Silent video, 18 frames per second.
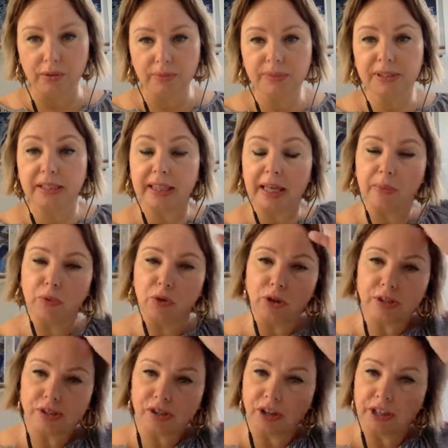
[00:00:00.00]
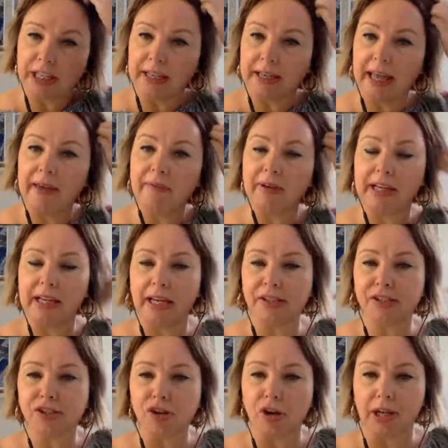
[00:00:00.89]
Did that work? So having a
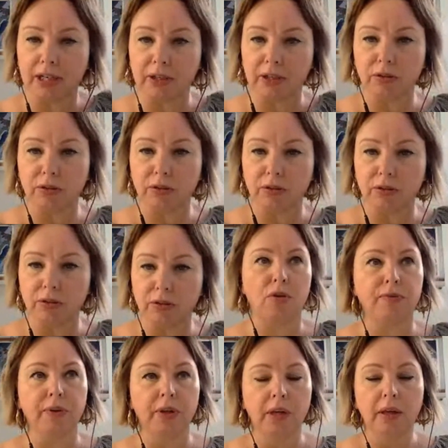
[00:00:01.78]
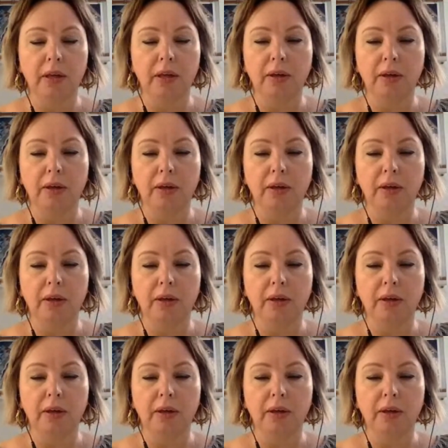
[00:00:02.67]
cycle of